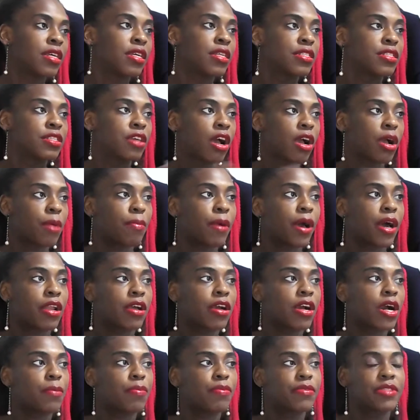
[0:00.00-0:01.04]
talk about a
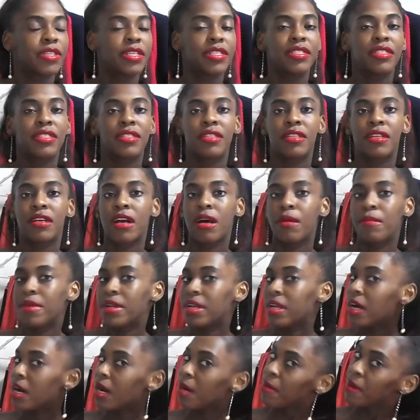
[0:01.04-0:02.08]
couple things that are coming
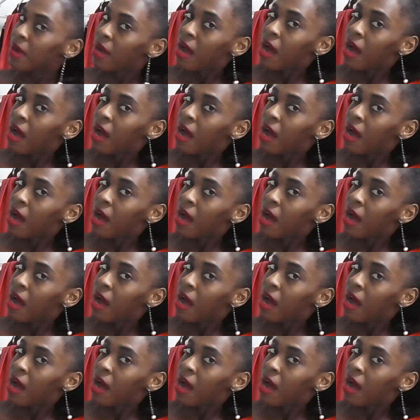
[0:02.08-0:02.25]
up.